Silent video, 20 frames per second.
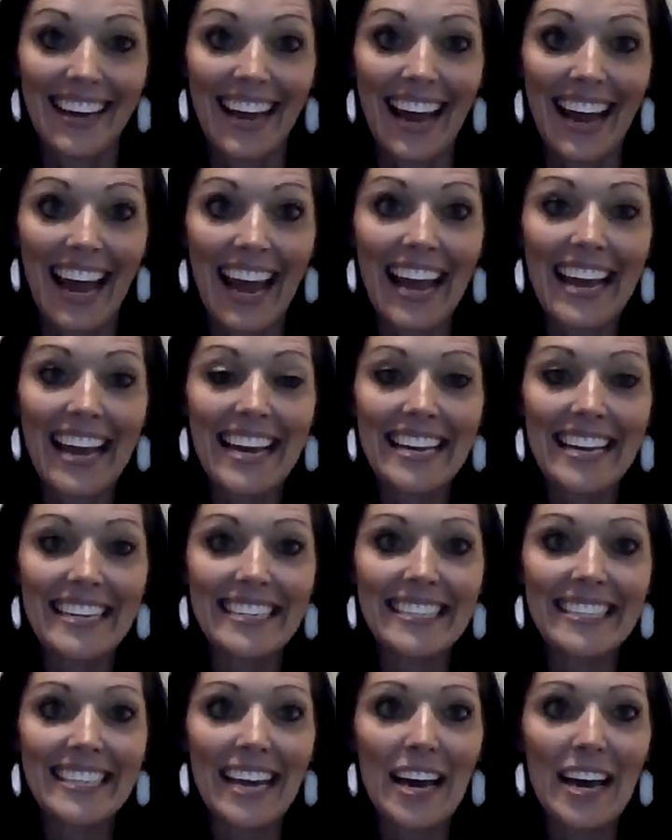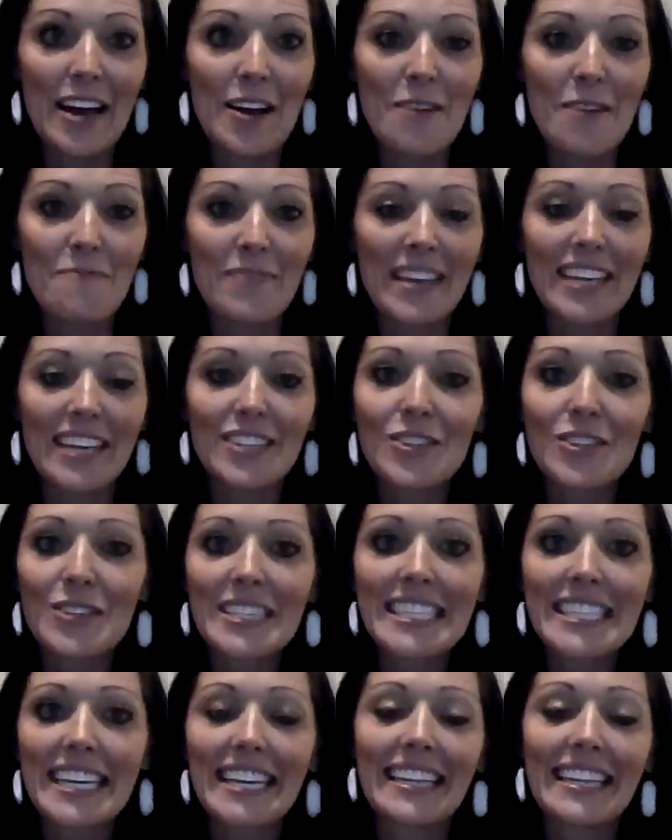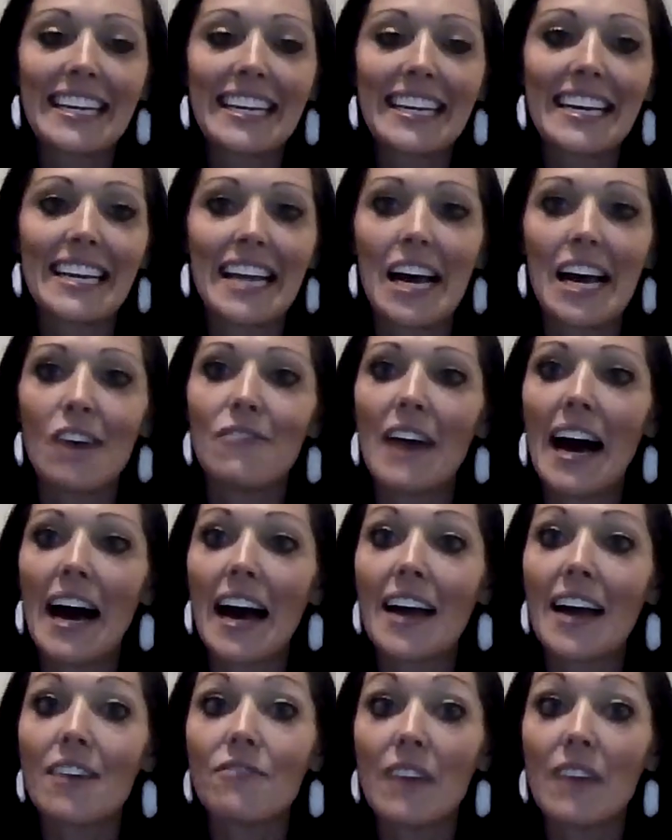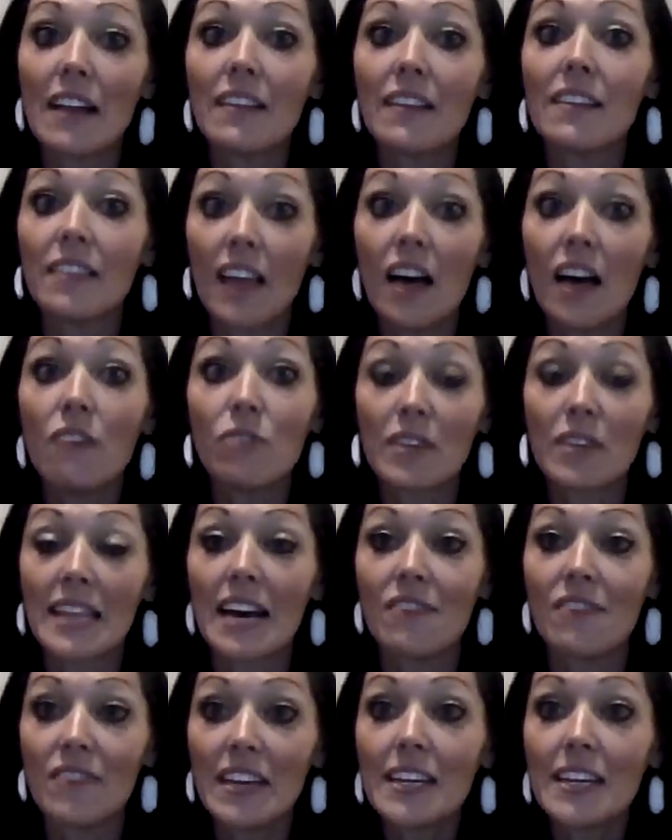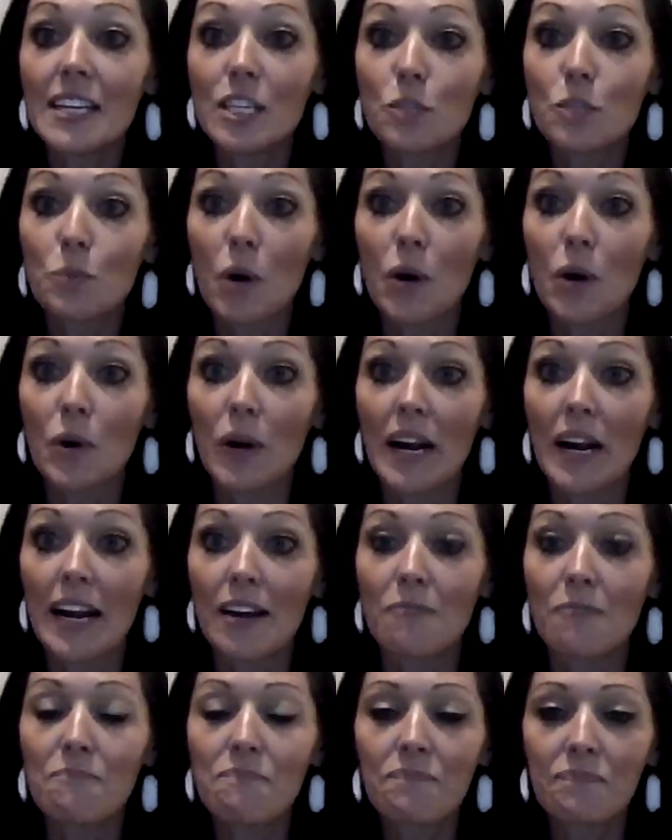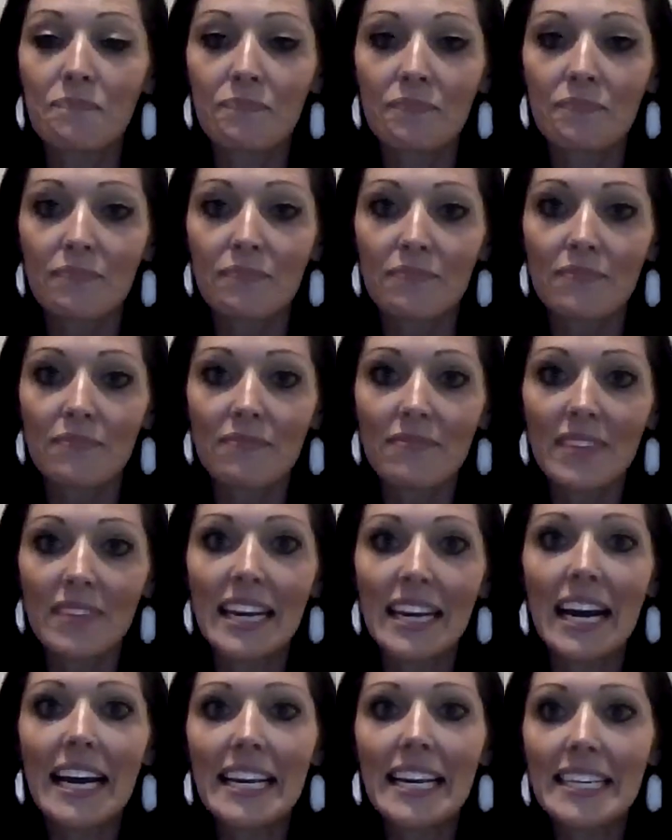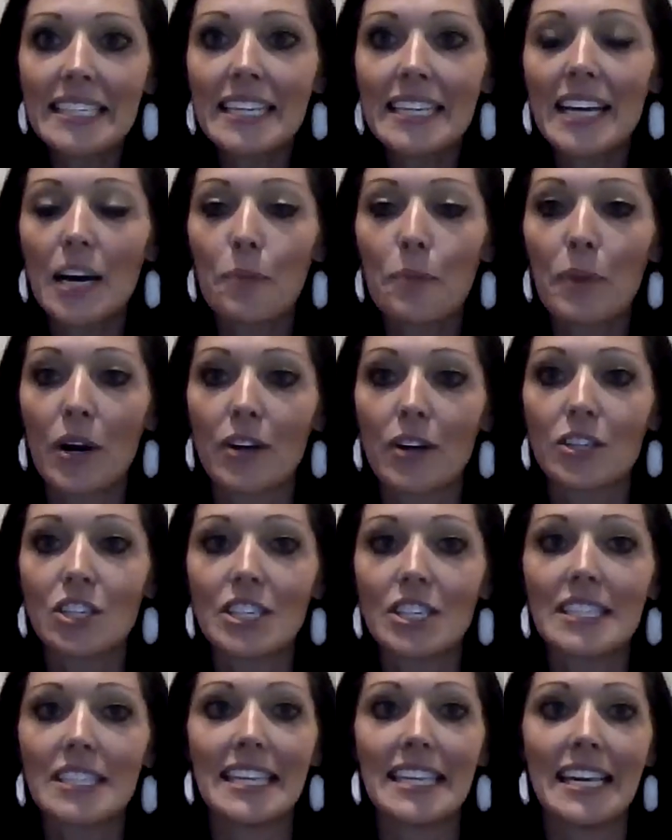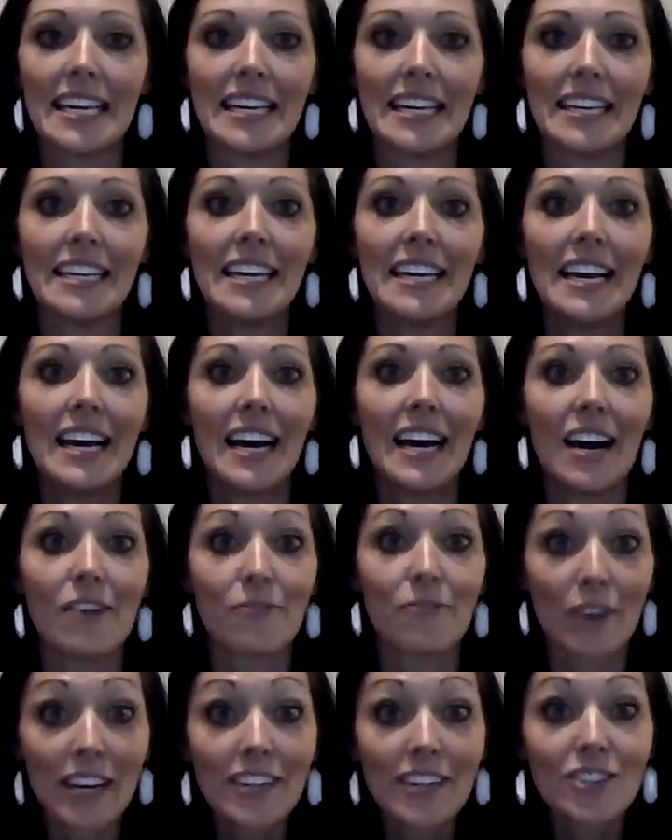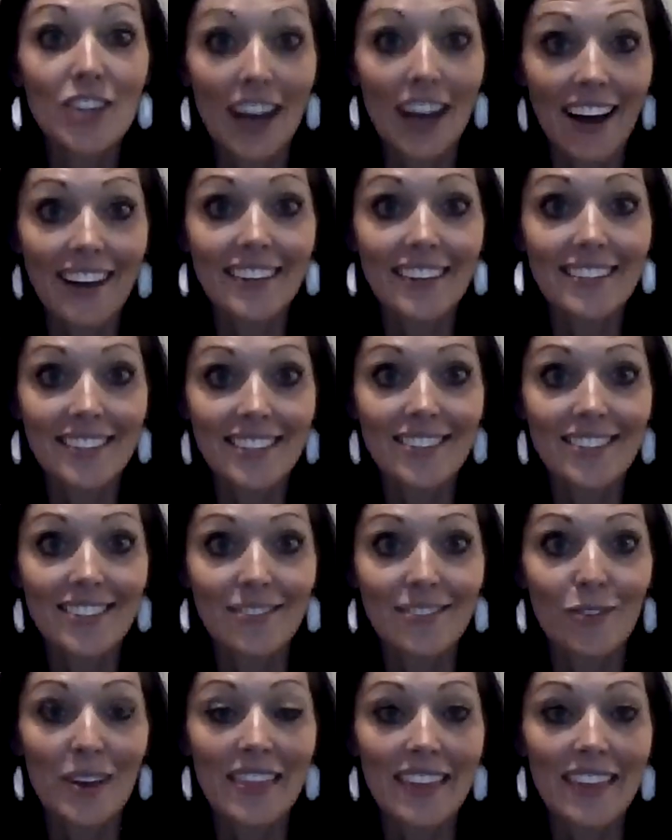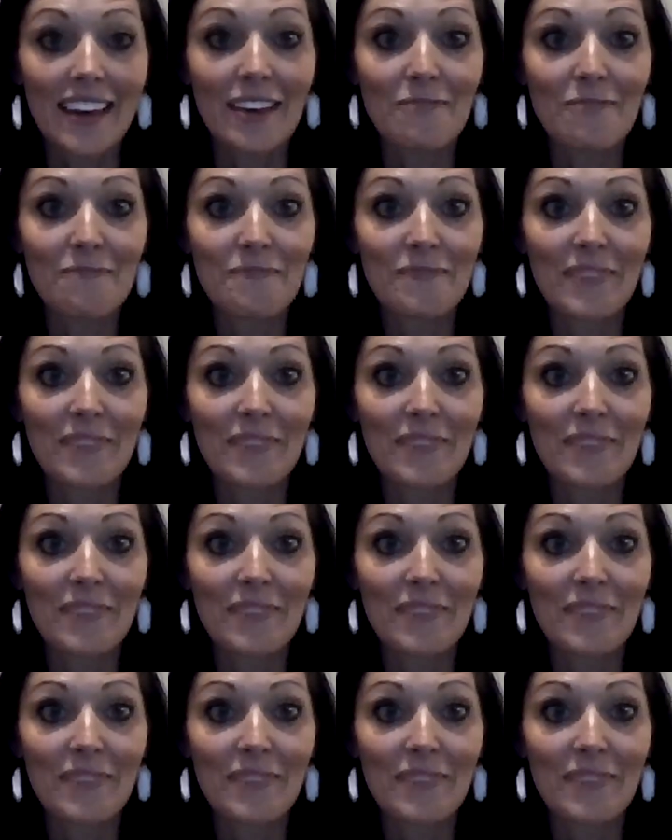And interestingly enough, I fell in love with that fitness program, and I ended up purchasing a franchise with them.